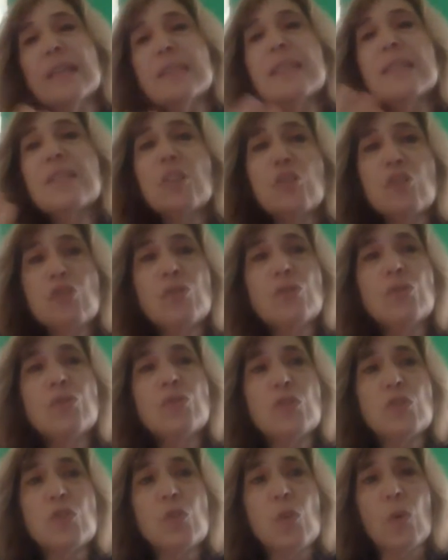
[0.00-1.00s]
is a true
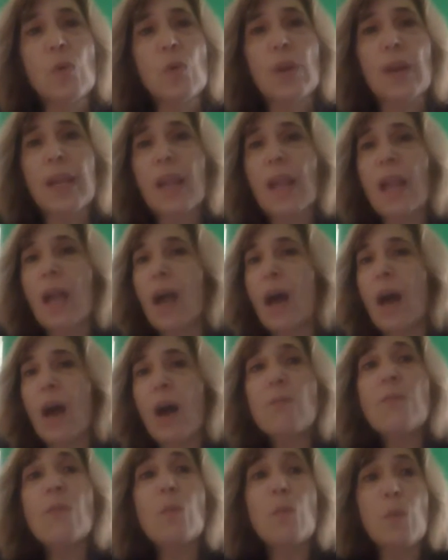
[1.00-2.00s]
story
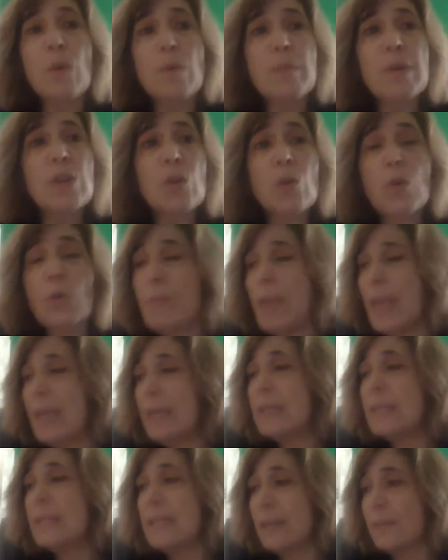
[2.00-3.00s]
of a woman who made
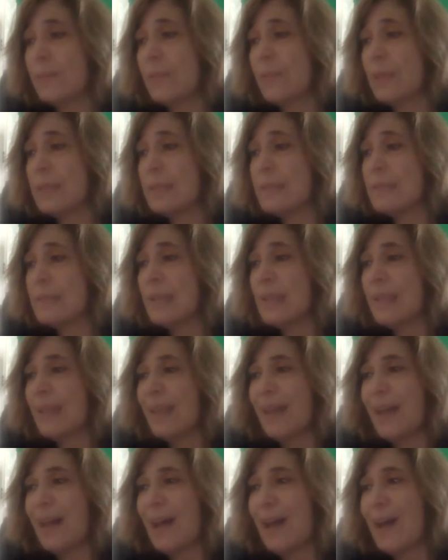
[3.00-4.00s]
a difference.
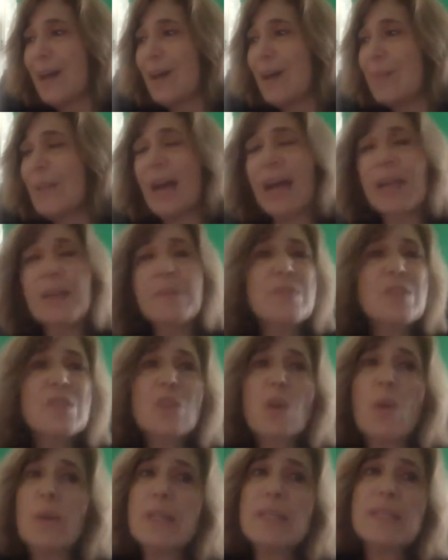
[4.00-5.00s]
Um, I'm
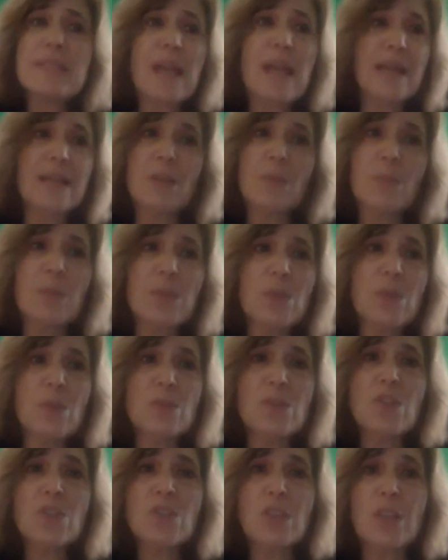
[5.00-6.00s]
so excited with you
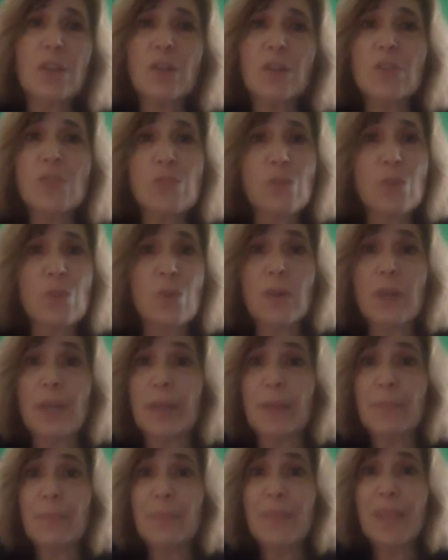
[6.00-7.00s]
to share her
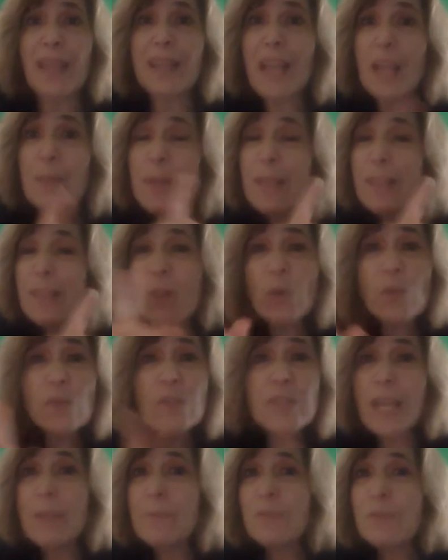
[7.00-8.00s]
story. And I bet
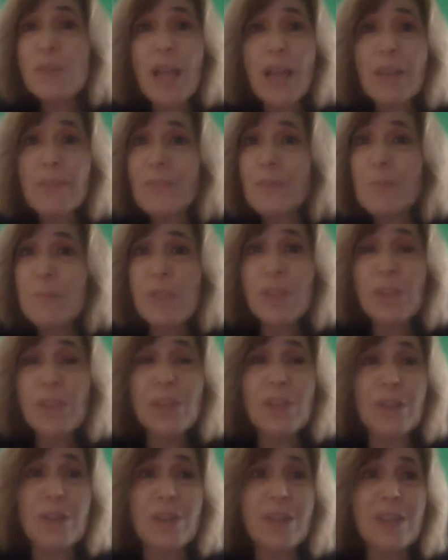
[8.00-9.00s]
those names are not
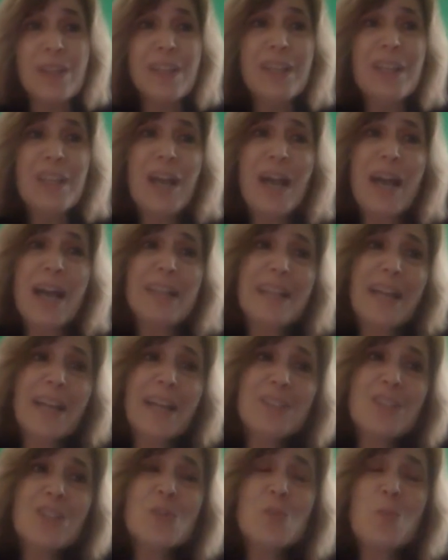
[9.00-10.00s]
familiar. And I
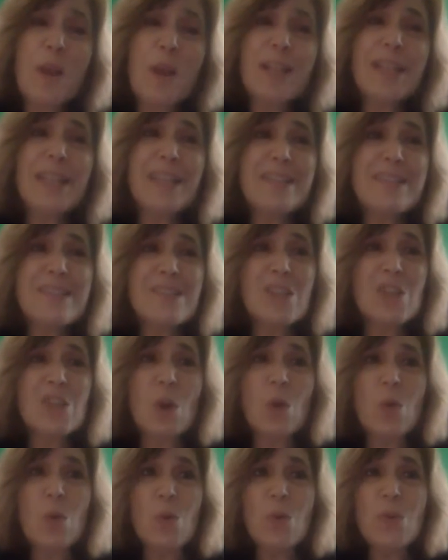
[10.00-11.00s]
just want kids to
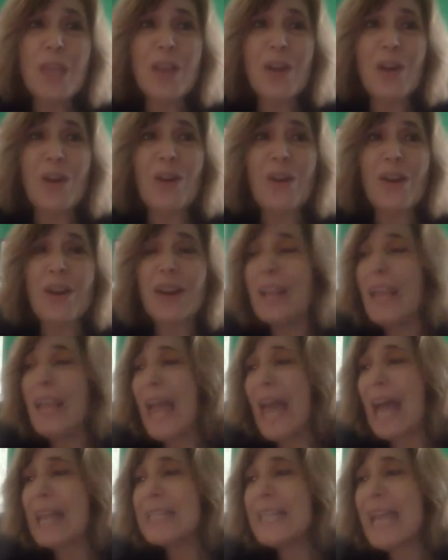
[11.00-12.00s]
know who they are
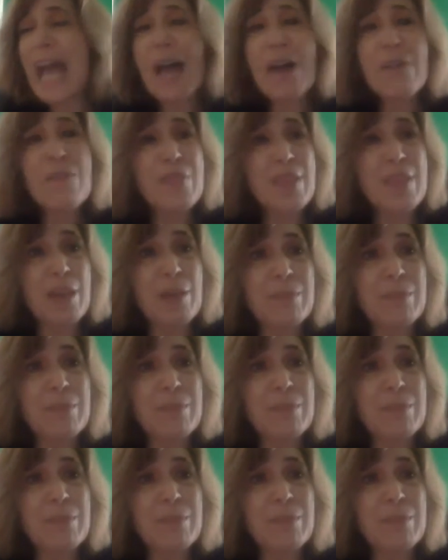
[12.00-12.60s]
and to have them